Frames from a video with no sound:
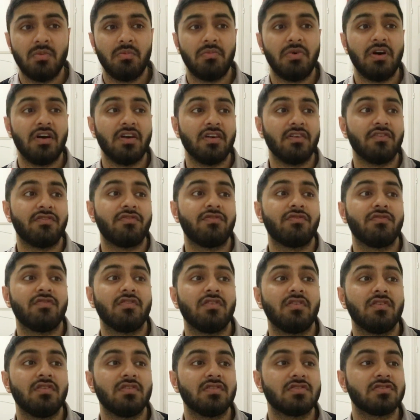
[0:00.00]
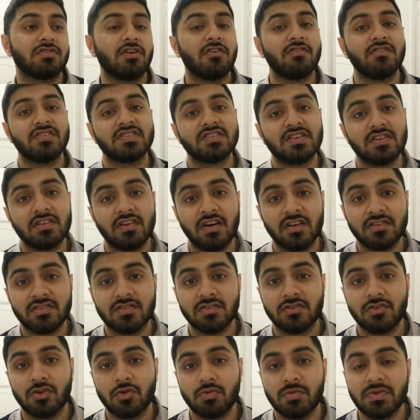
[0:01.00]
But if Sarri said
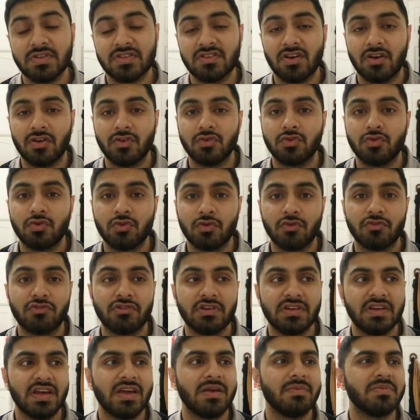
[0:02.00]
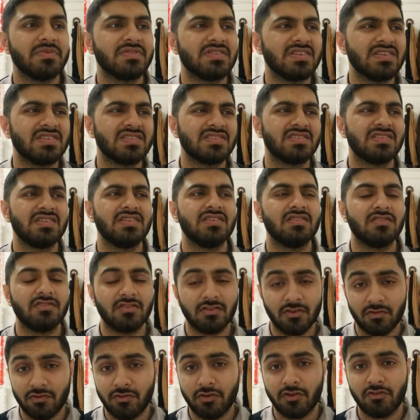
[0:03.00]
Hudson-Odoi will be starting two or three games this se-
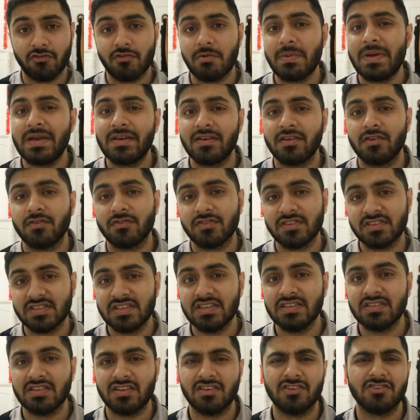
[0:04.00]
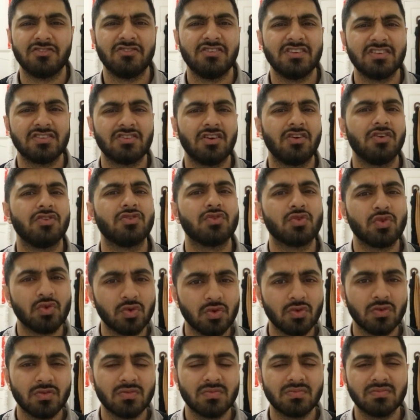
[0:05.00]
for the remaining of the season. He's already started
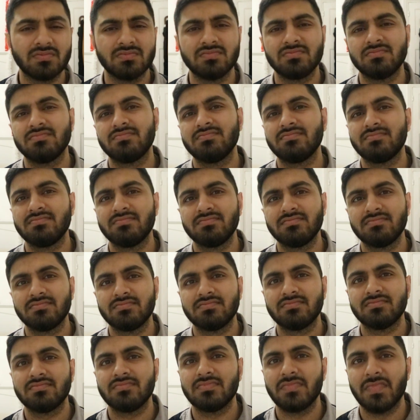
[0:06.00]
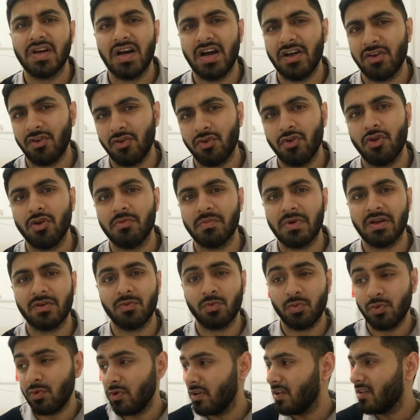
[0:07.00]
two. I don't know,
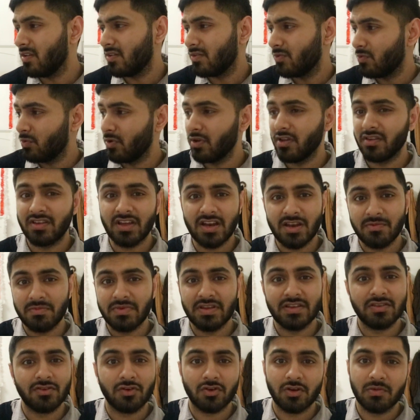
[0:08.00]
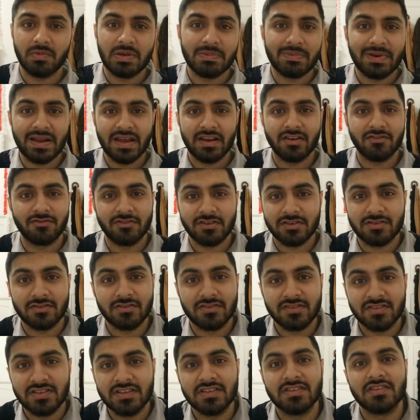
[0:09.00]
man. Would, what you telling me he's not going to be playing the rest of
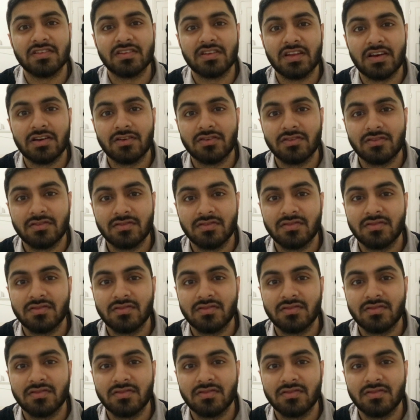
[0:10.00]
the season now?